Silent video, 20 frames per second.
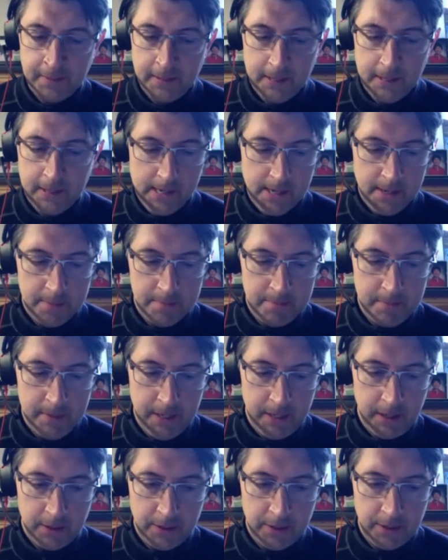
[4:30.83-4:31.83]

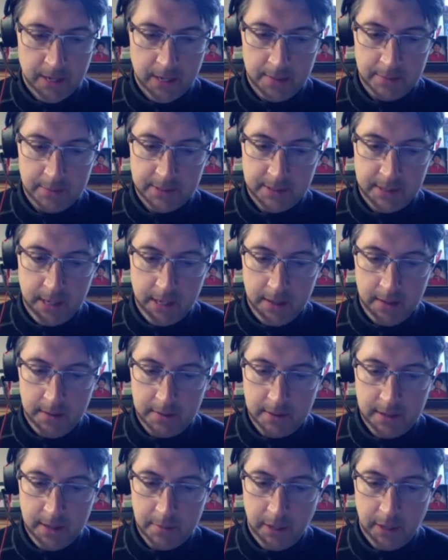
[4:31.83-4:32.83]
And other times they
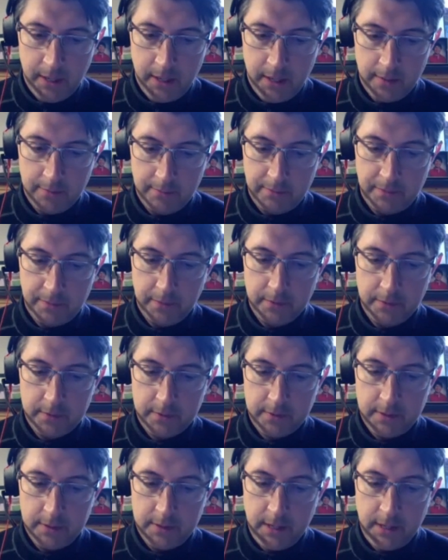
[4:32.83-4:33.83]
might have
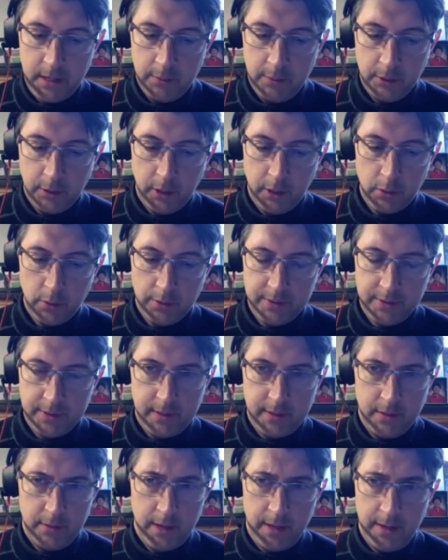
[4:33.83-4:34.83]
sustainability goals that
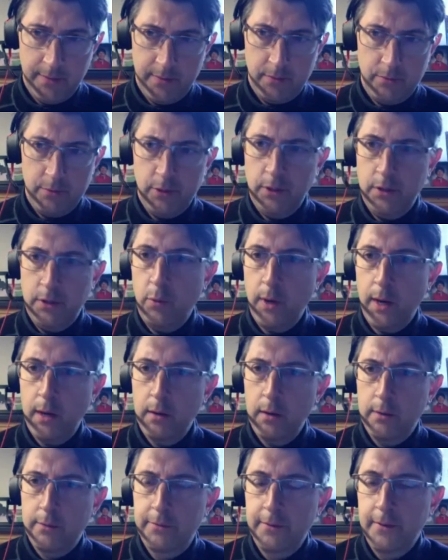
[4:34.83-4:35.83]
they're not even really
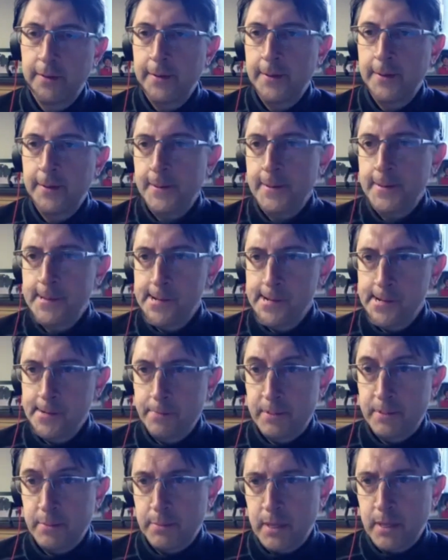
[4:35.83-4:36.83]
aware of.
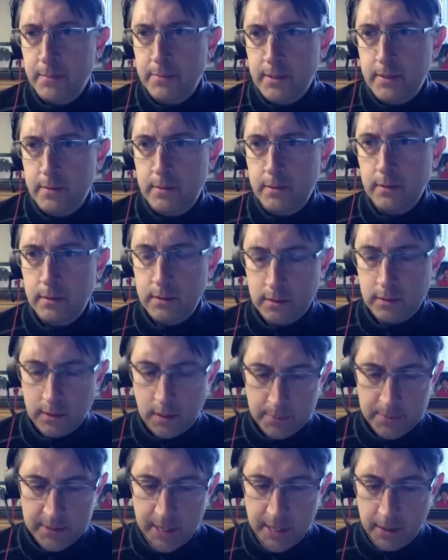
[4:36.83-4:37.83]
Sometimes it
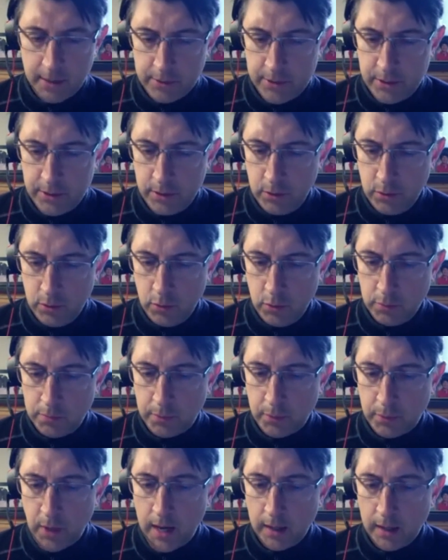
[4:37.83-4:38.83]
comes down to
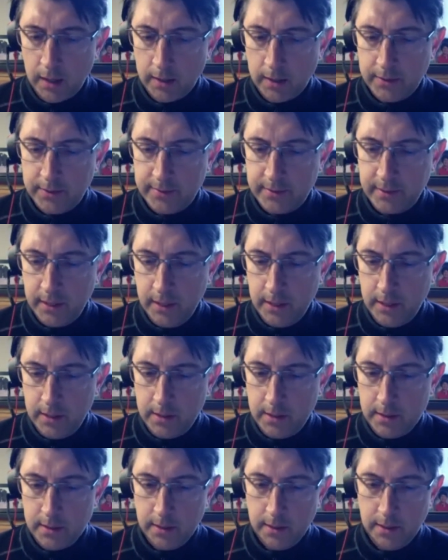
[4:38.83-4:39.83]
products
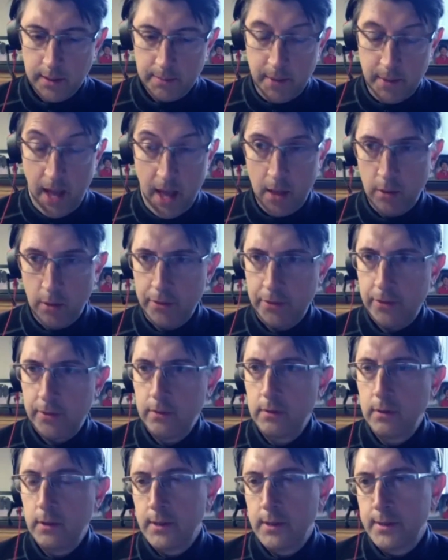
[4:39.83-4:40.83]
and health
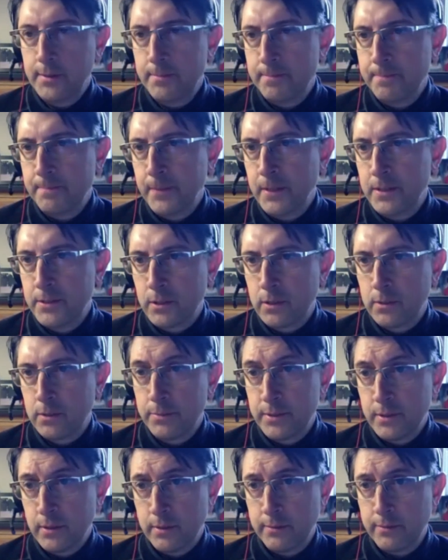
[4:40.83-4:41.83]
in
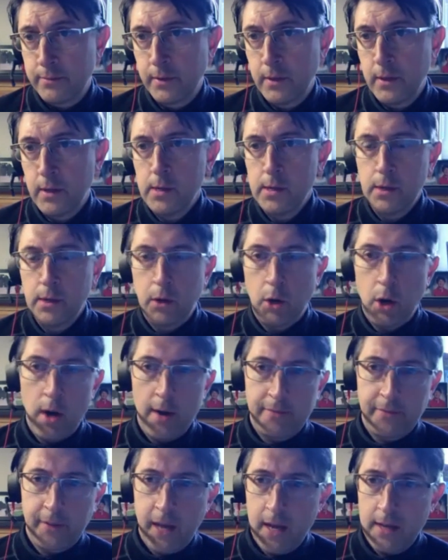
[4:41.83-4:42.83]
terms of
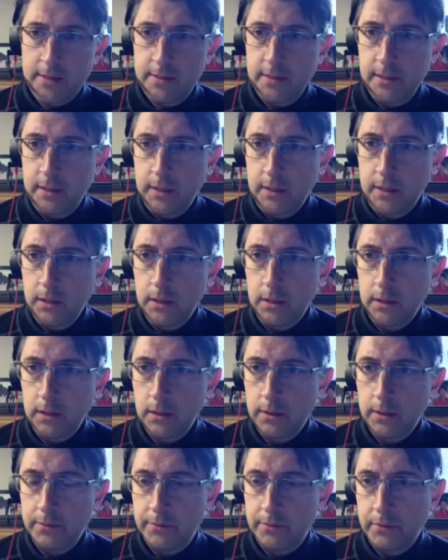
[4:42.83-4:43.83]
off-gassing
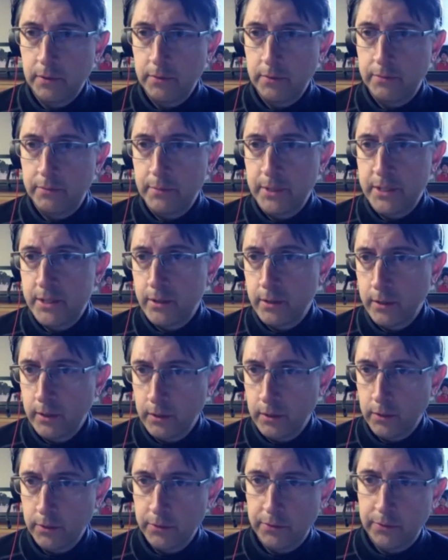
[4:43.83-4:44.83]
of
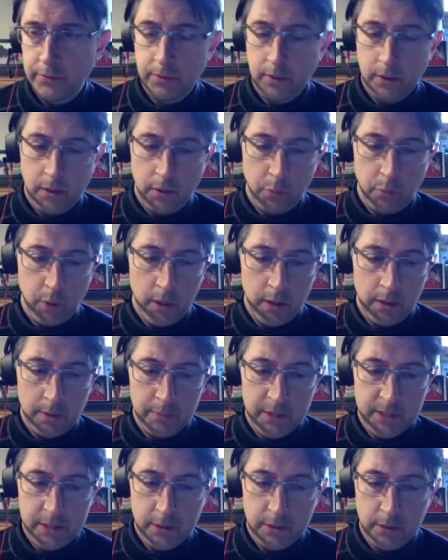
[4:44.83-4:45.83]
materials, where
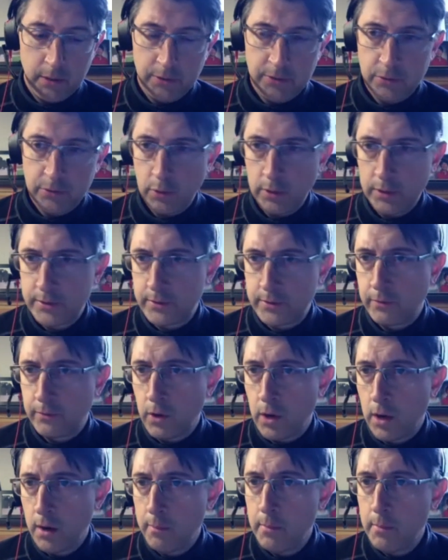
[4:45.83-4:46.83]
materials sourced
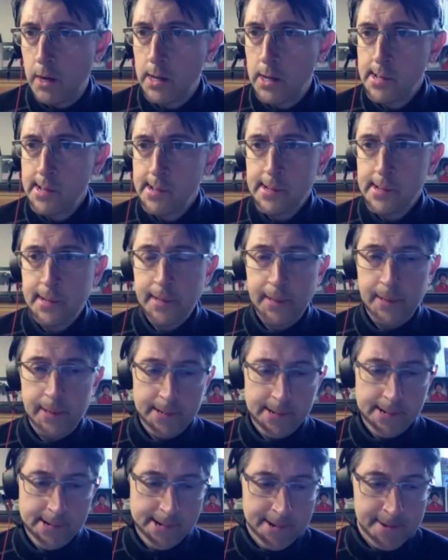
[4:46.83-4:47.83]
from,
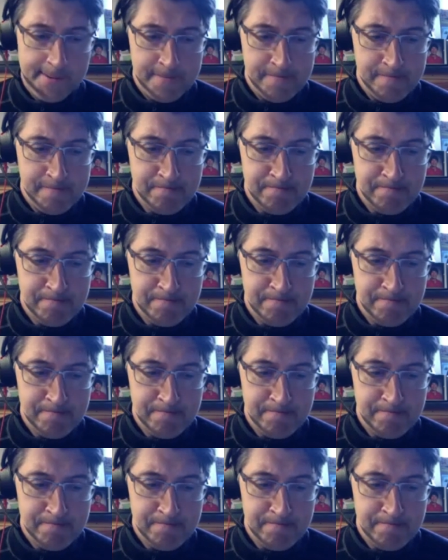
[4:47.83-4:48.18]
how